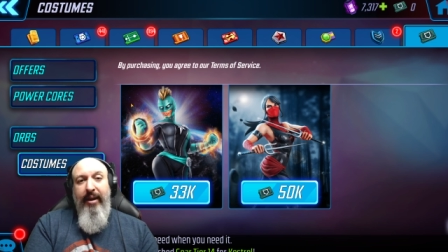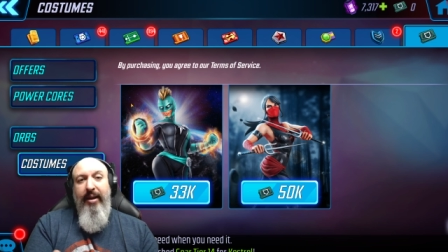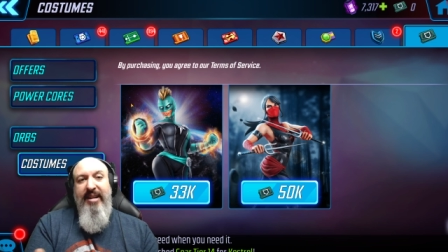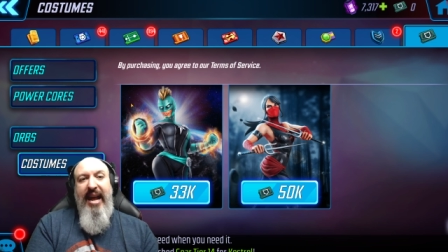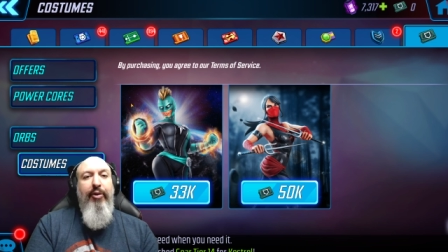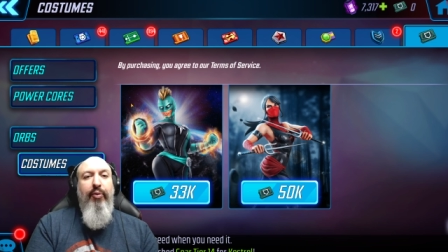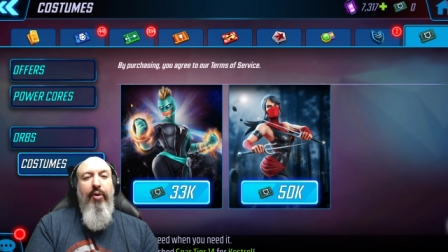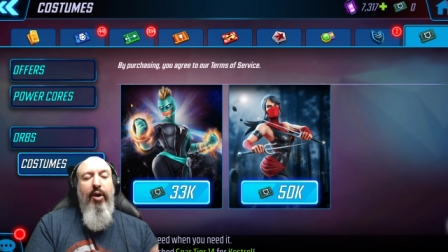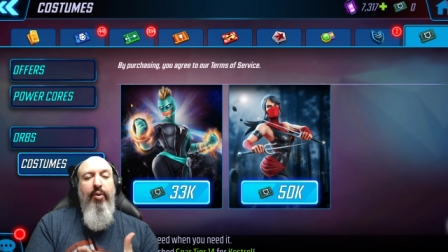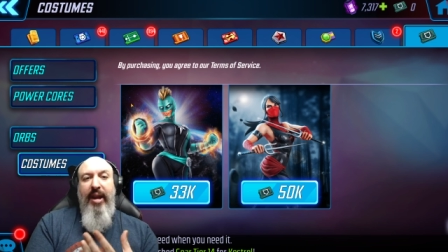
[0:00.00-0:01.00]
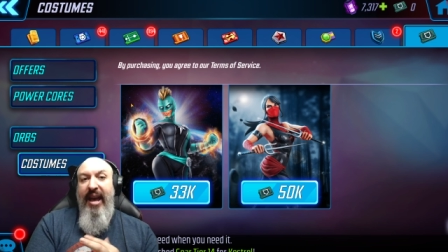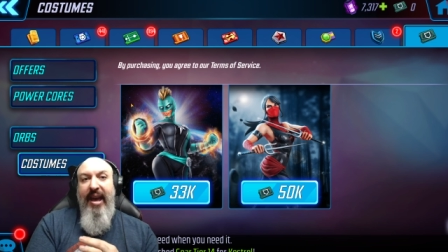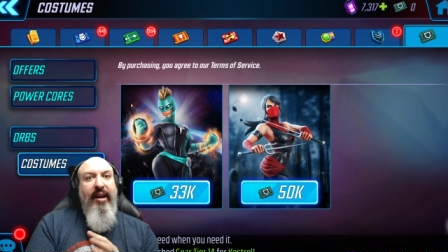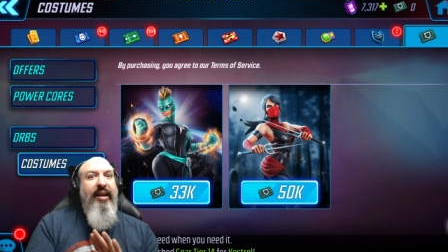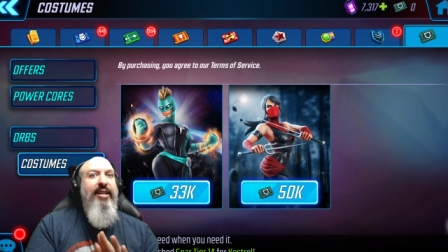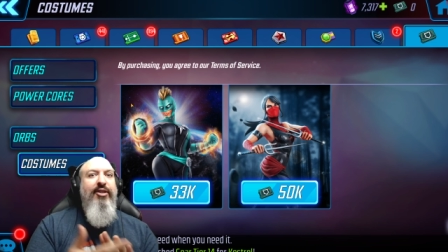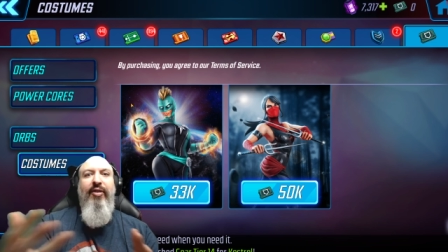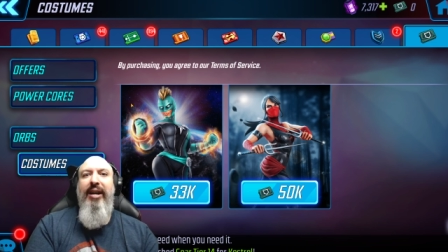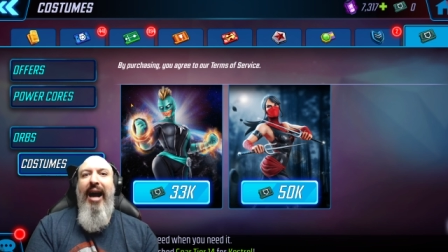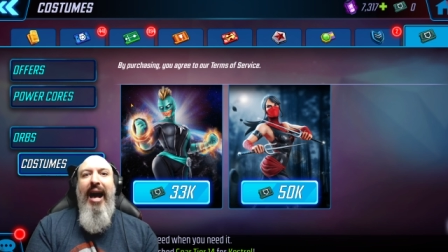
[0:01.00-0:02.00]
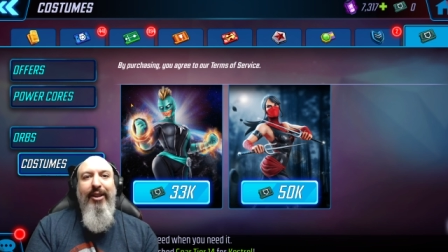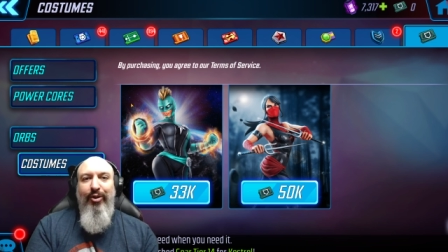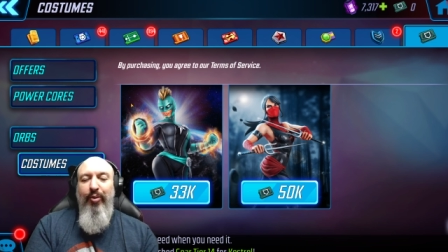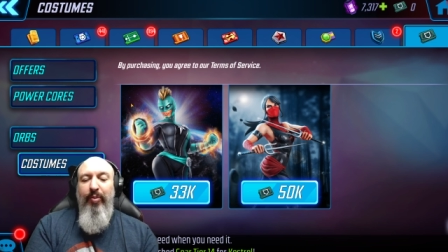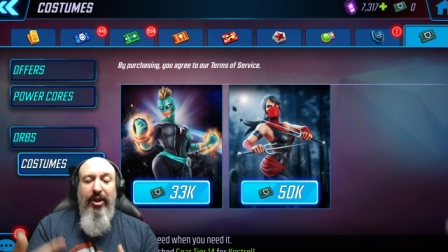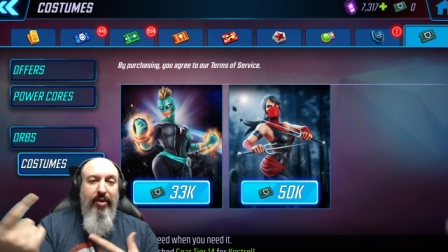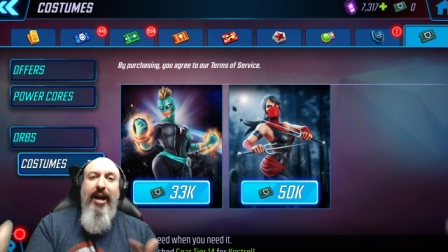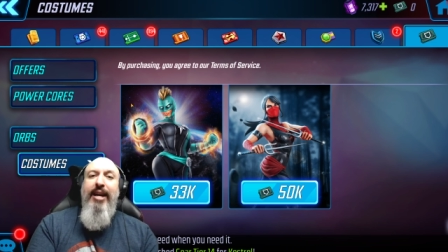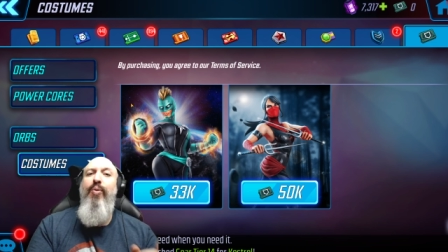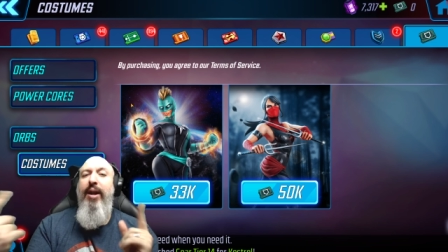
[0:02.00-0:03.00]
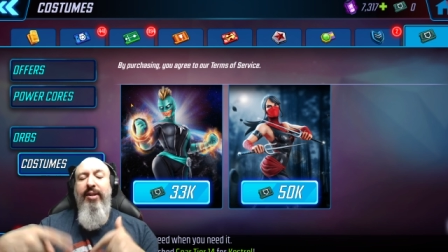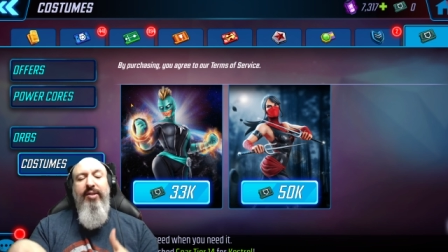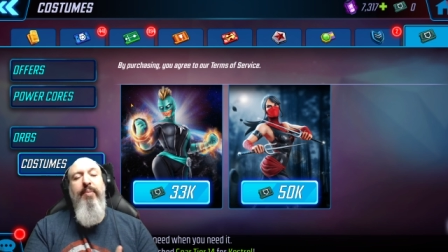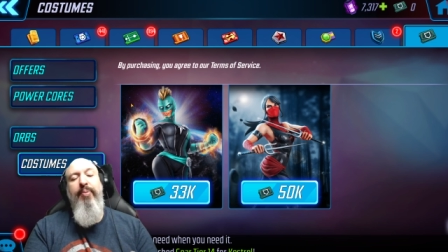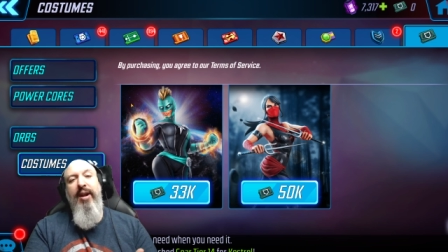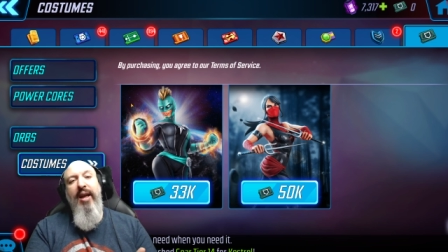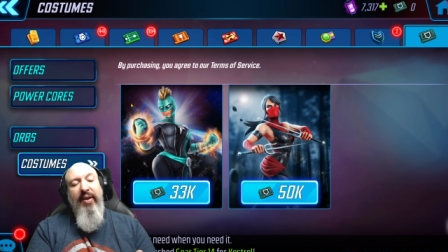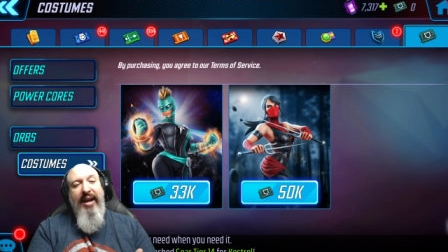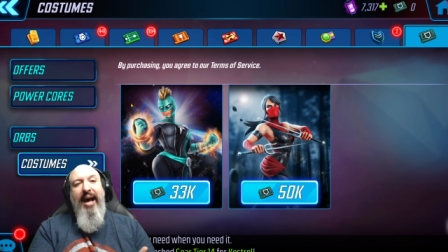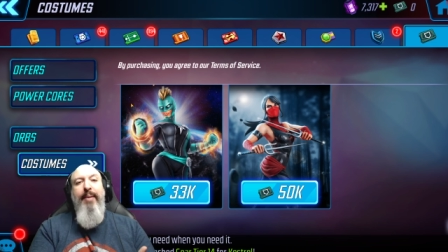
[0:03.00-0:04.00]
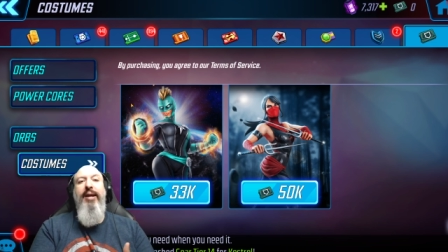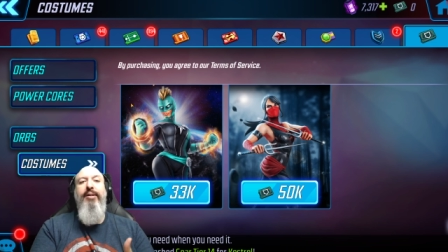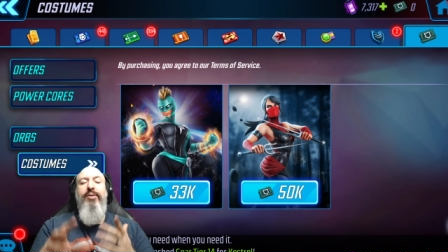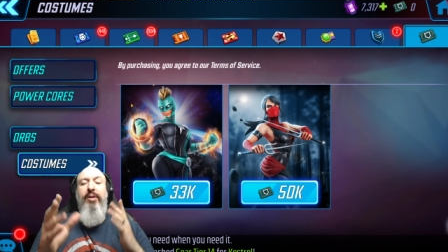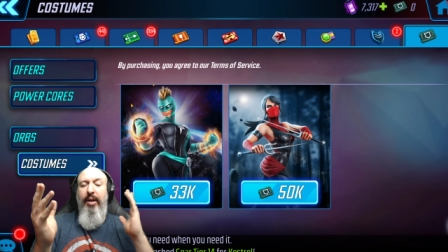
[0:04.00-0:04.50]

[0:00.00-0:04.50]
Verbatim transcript: down the road. And is there a costume that you guys want to see? Put it in the comments.